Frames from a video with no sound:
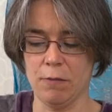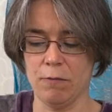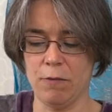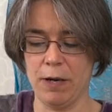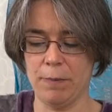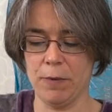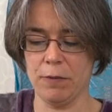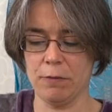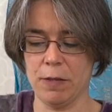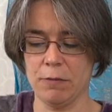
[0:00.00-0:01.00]
wrap the
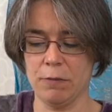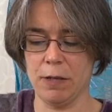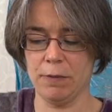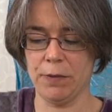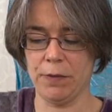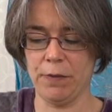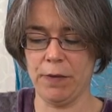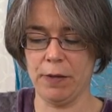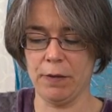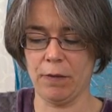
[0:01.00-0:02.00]
thread round to
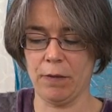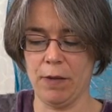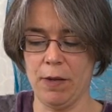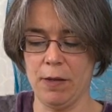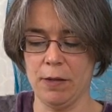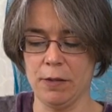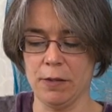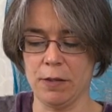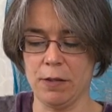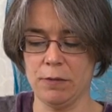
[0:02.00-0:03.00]
6,
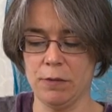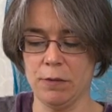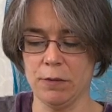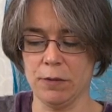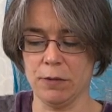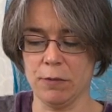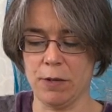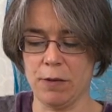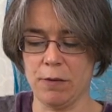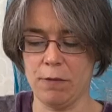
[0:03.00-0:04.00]
turn the hook to
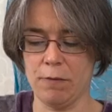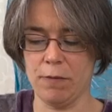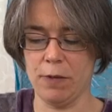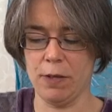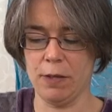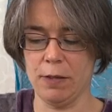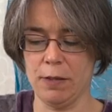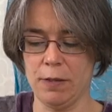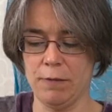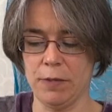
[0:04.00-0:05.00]
12,
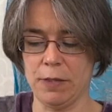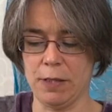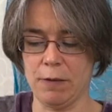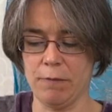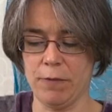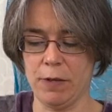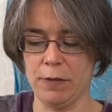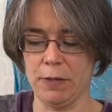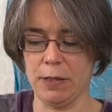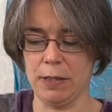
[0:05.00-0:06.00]
lift it out
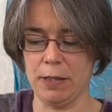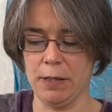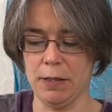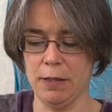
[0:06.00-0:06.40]
vertically,